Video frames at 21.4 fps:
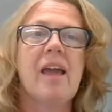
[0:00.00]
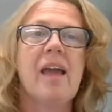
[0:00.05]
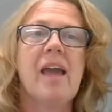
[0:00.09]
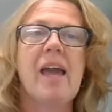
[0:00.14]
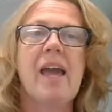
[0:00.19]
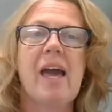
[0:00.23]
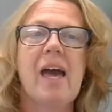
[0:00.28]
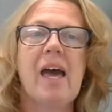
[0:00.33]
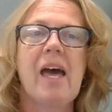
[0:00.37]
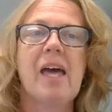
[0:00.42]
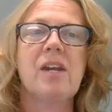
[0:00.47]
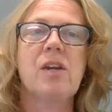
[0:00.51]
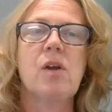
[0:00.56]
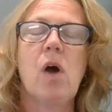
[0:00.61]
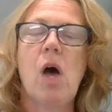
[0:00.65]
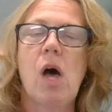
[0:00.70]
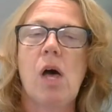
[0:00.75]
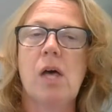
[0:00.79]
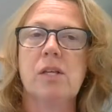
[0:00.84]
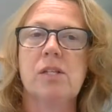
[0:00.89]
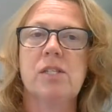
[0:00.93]
and
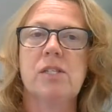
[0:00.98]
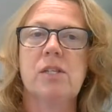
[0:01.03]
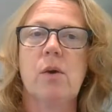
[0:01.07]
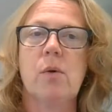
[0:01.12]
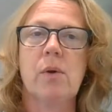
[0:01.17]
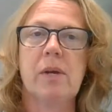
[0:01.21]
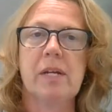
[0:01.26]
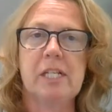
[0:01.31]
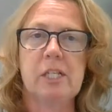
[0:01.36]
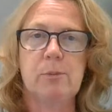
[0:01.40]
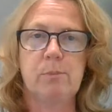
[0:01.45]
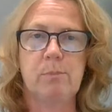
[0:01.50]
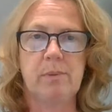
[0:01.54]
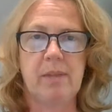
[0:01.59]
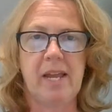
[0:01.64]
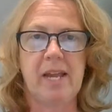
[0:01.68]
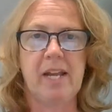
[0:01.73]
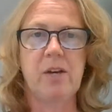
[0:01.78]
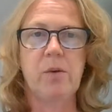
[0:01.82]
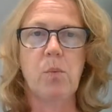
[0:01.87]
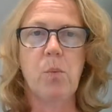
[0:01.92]
also
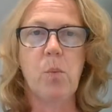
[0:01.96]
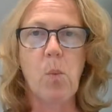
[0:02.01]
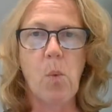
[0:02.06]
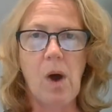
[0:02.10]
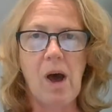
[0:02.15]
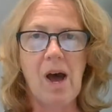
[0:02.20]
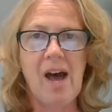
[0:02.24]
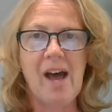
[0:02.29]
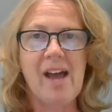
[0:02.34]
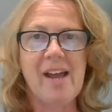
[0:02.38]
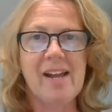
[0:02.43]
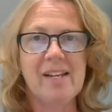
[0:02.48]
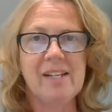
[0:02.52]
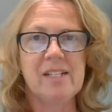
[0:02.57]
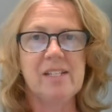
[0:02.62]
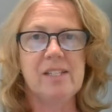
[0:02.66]
explain why.